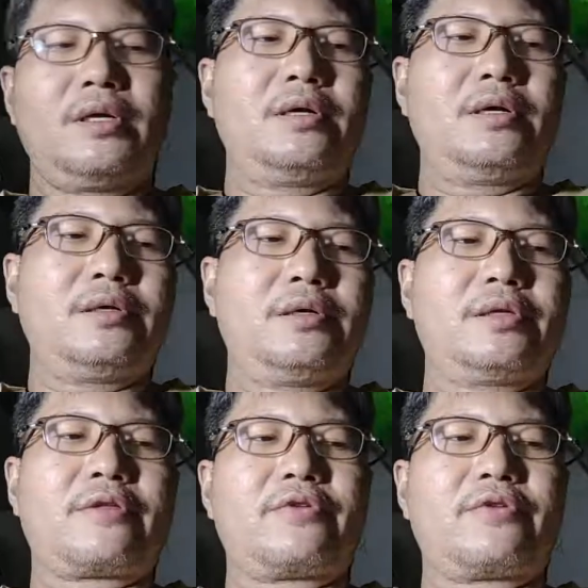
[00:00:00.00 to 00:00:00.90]
that's
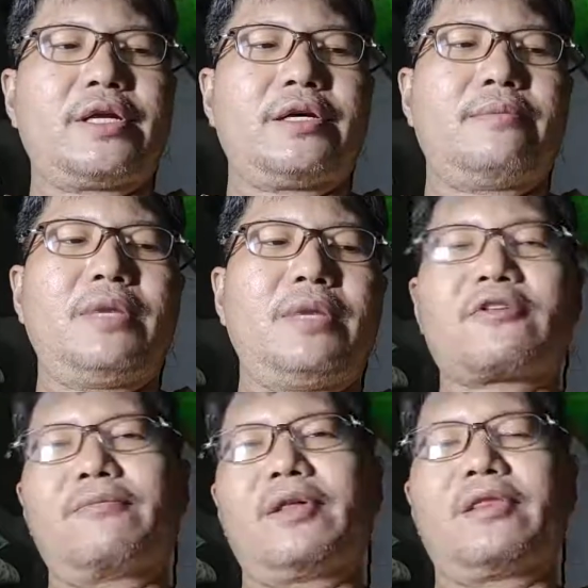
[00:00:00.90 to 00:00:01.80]
for the
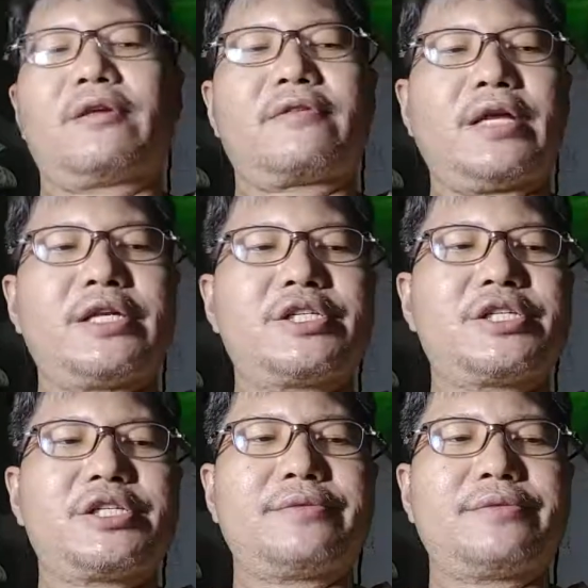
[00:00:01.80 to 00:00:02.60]
blacksmithing stage.